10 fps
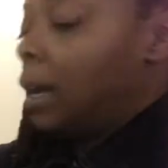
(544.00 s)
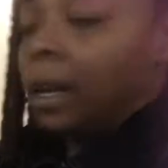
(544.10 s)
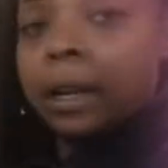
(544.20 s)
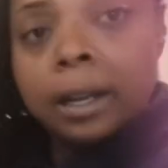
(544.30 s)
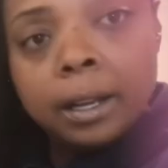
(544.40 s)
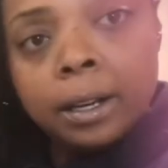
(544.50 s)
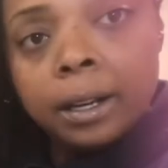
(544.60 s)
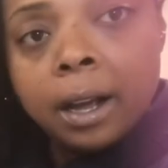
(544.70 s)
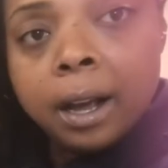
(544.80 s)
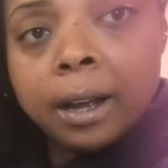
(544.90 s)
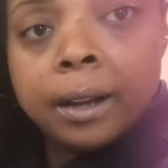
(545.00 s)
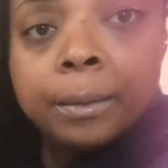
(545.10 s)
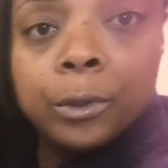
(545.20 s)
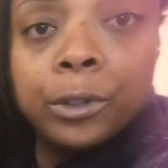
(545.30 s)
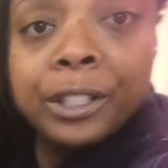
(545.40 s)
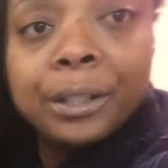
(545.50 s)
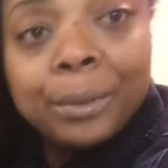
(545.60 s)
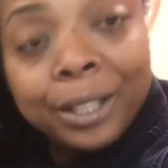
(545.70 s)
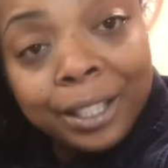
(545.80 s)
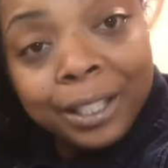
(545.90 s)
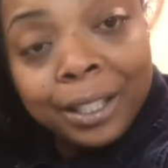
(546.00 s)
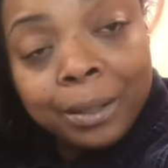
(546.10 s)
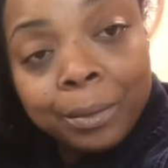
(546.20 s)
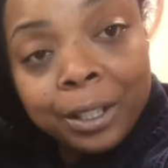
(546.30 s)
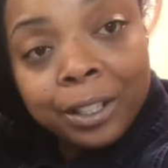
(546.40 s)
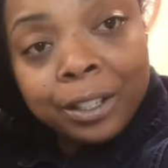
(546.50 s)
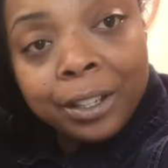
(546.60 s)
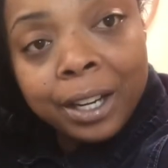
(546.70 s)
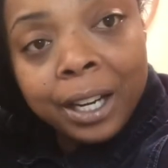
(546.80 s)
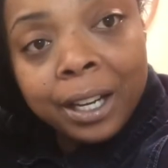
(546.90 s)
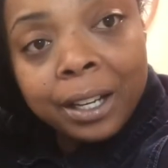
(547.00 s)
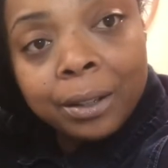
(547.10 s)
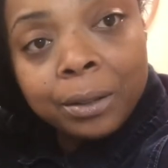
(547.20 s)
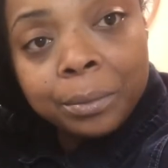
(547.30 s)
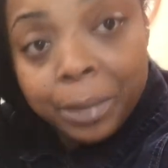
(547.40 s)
And I'm going to put this in the blender and